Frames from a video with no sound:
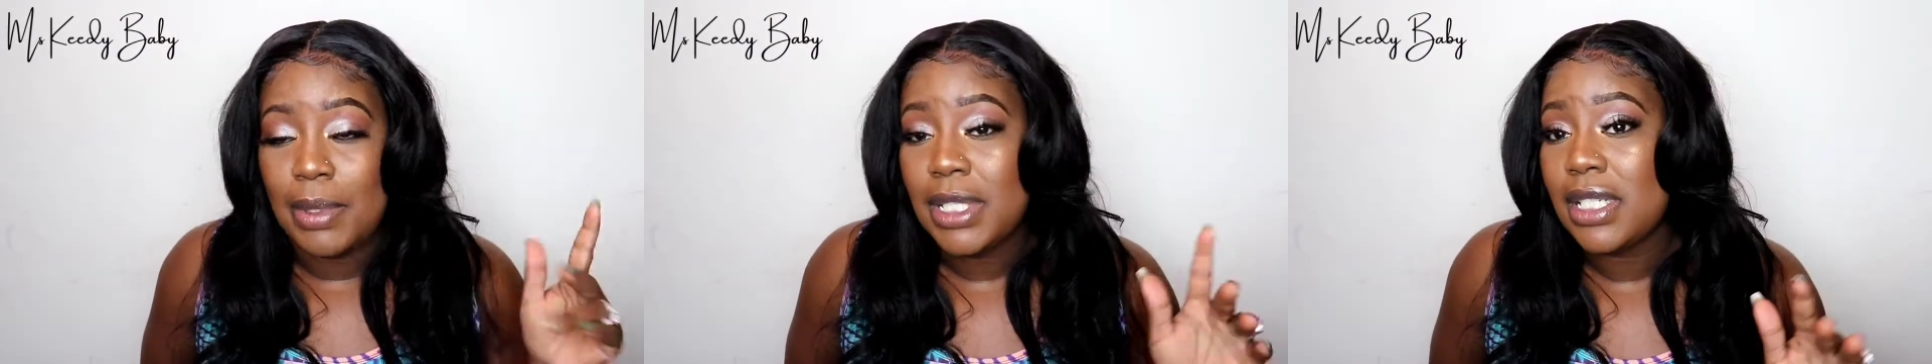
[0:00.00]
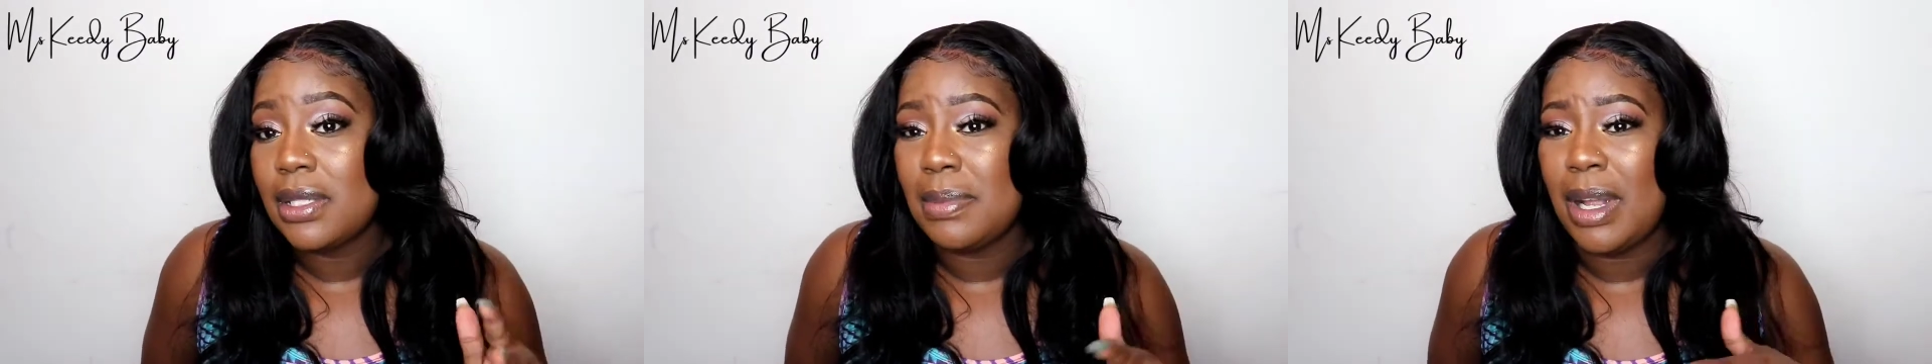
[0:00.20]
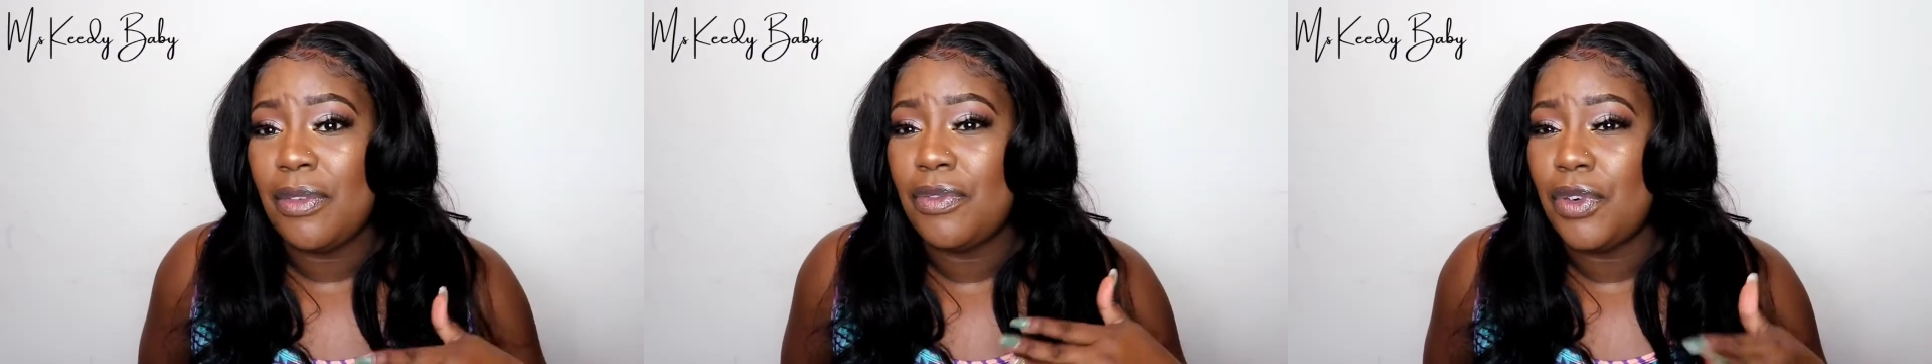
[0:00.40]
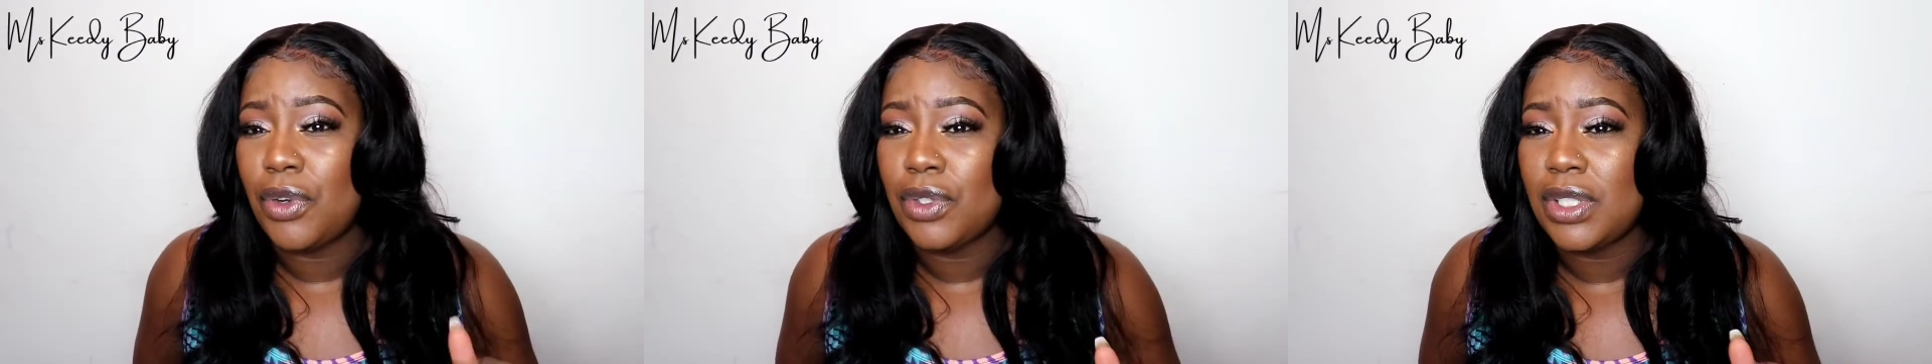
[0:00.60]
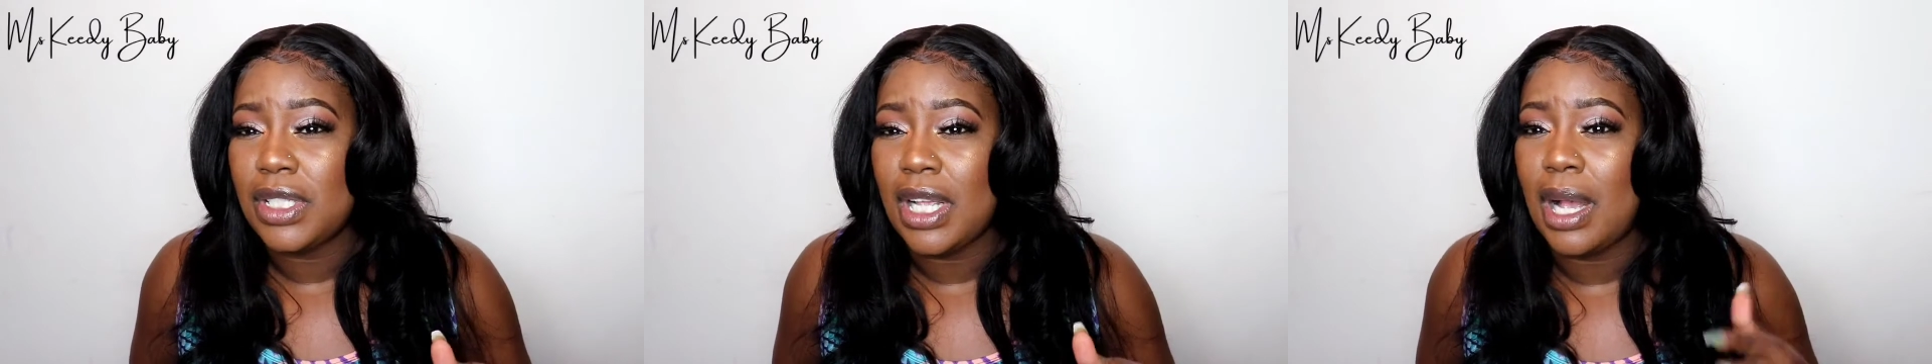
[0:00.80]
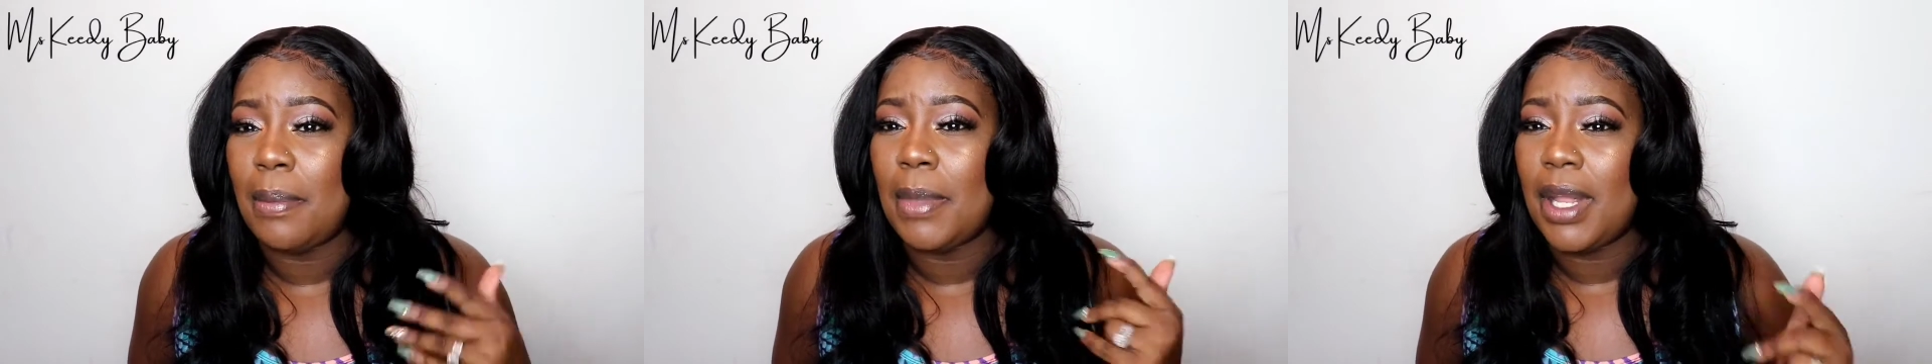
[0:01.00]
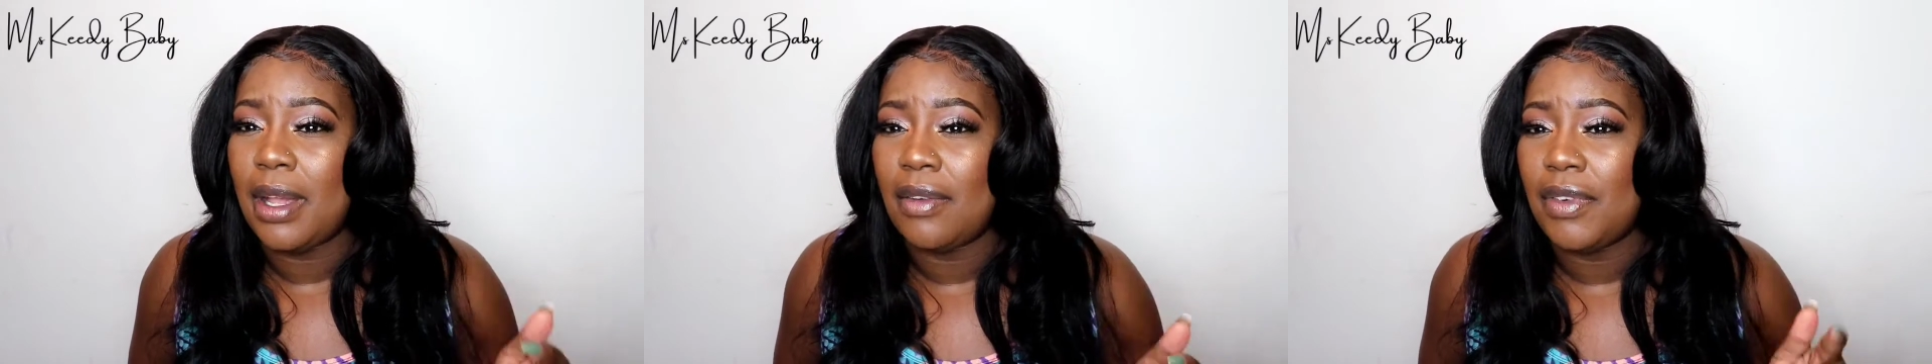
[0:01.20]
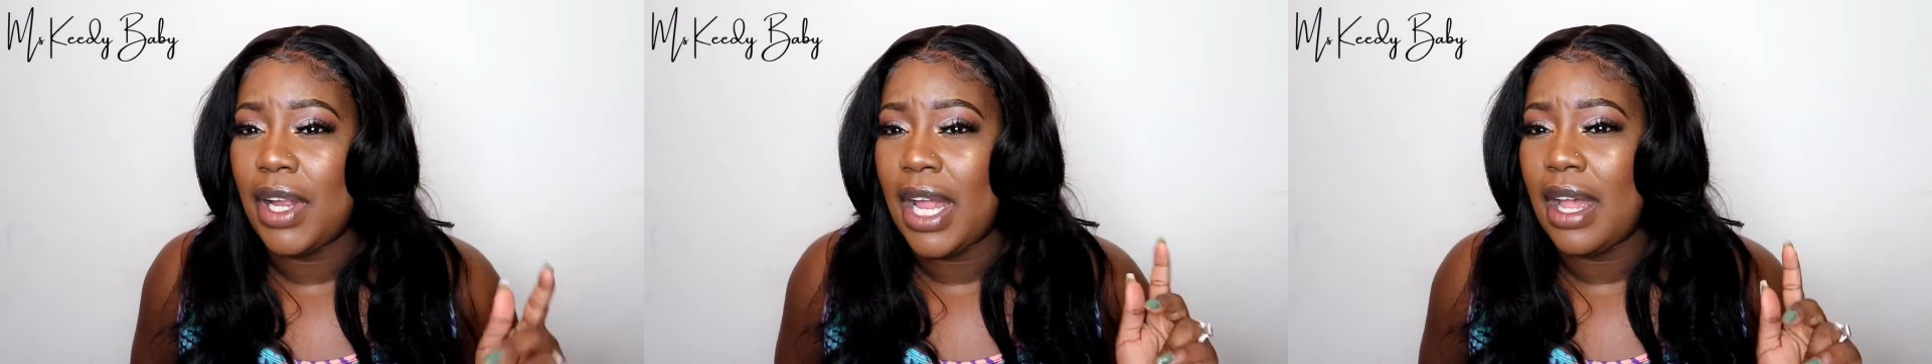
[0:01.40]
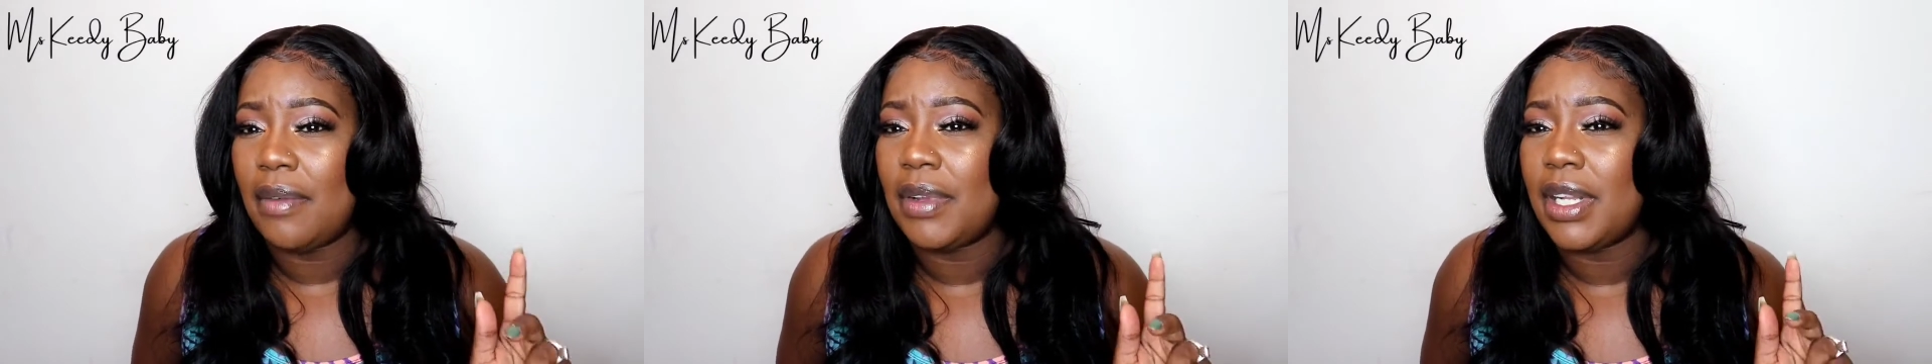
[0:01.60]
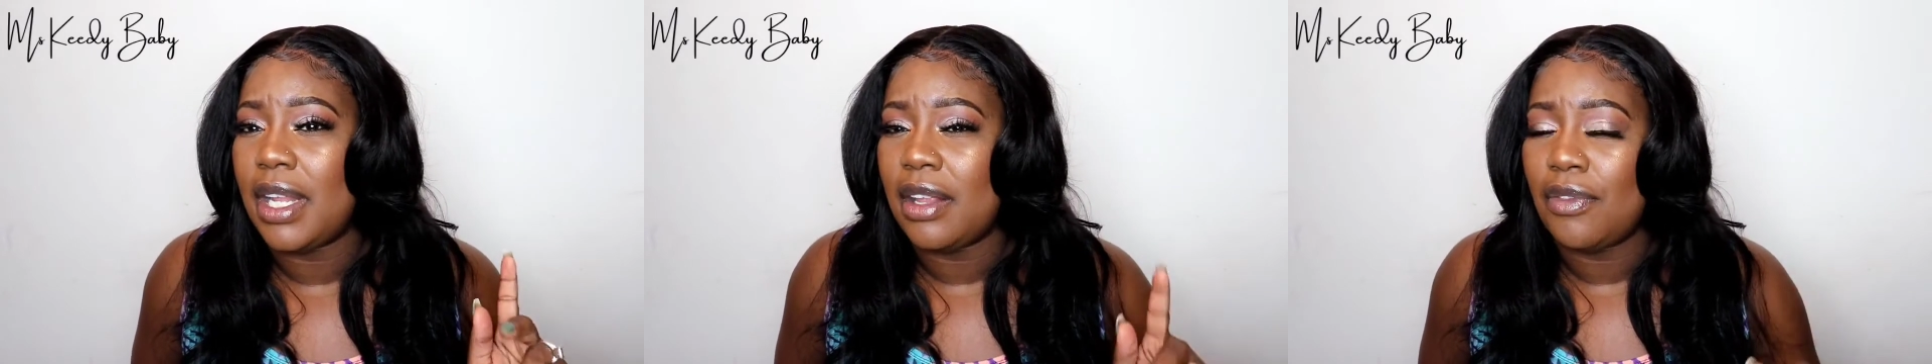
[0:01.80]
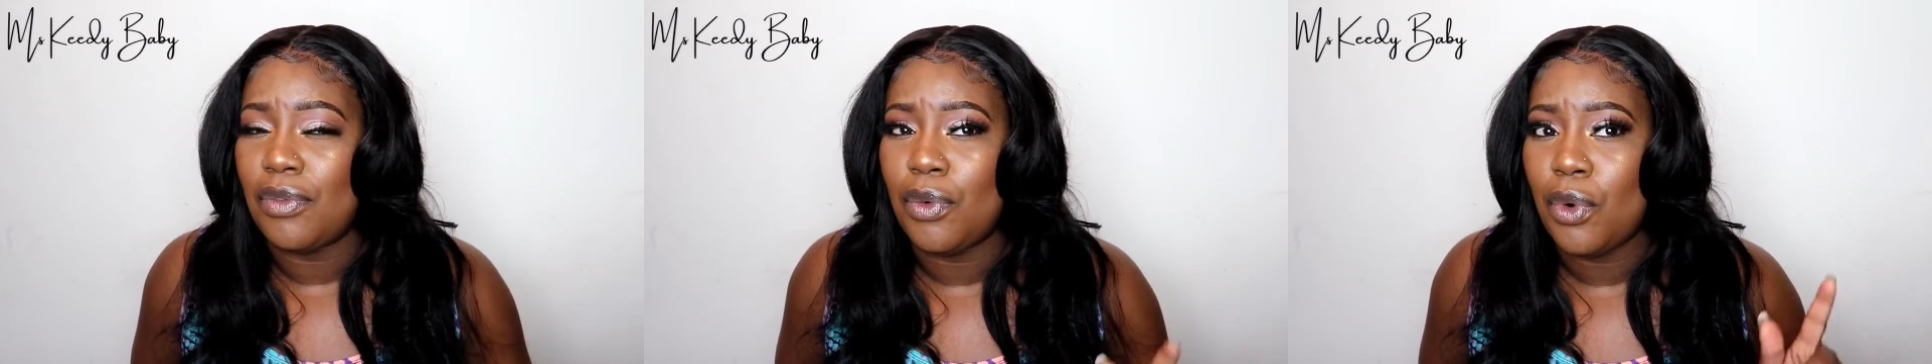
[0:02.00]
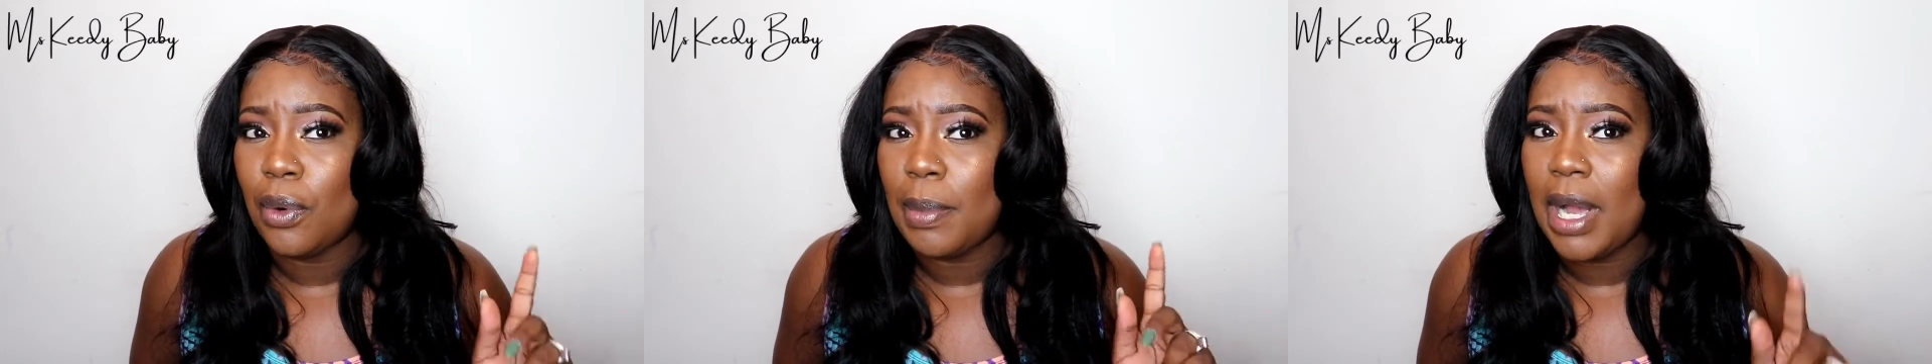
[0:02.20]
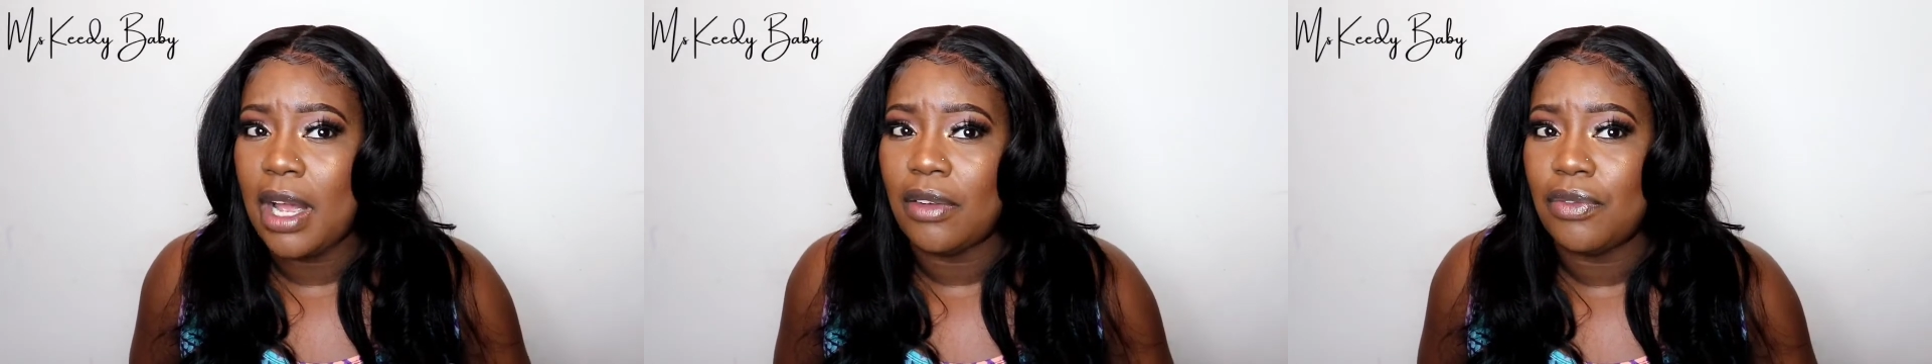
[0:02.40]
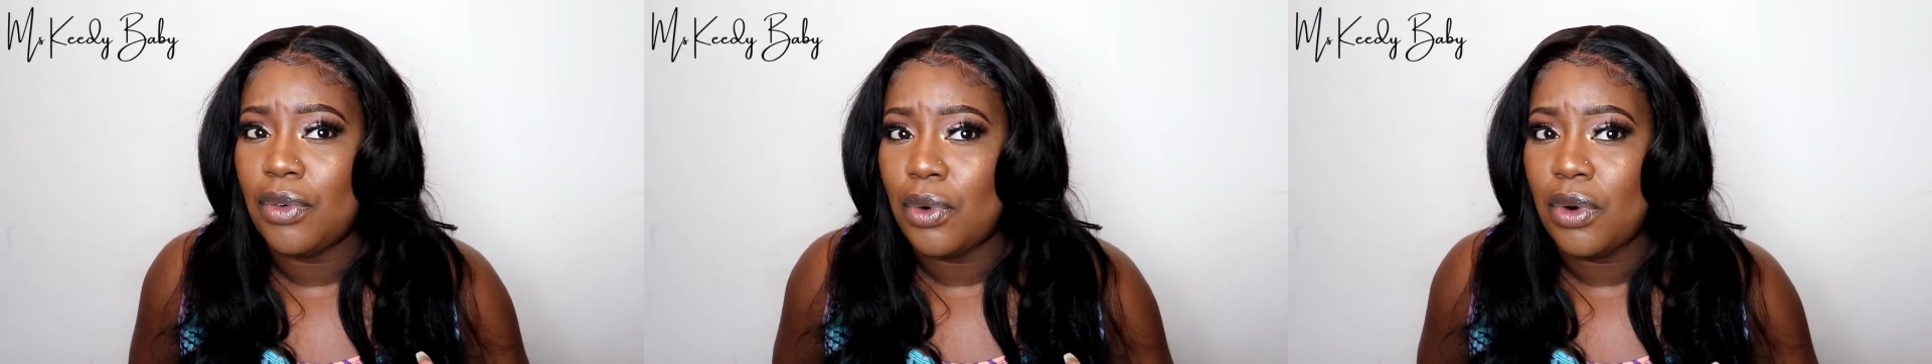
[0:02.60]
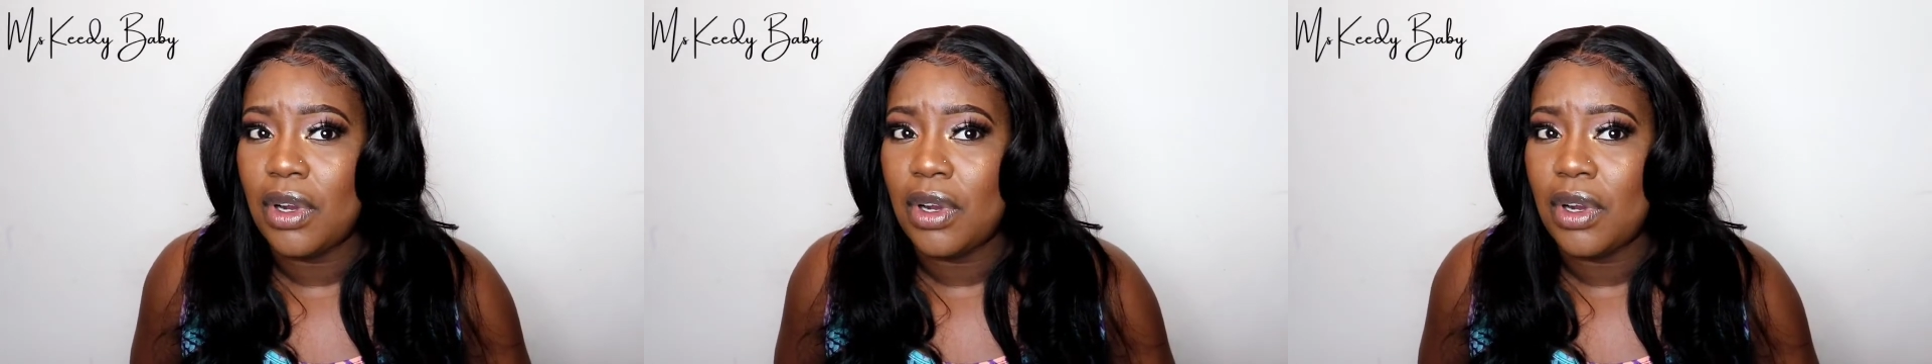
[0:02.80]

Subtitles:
This is my first time ever having a 4x4.